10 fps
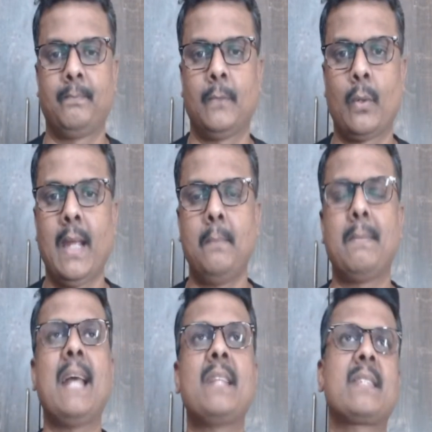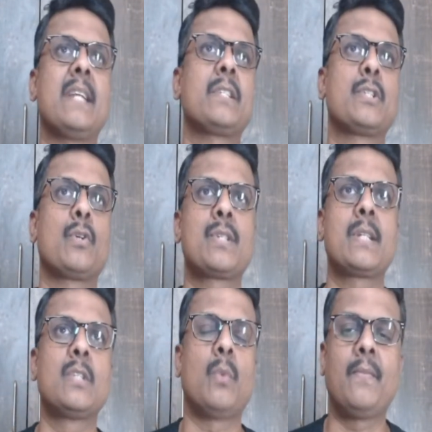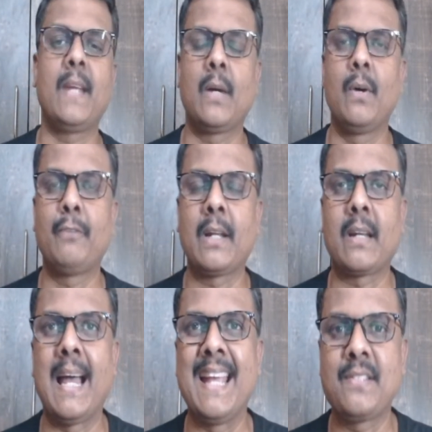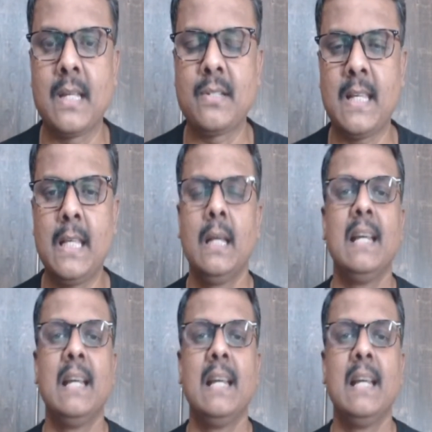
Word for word: Okay, math, science and social is what we cover for ICSE.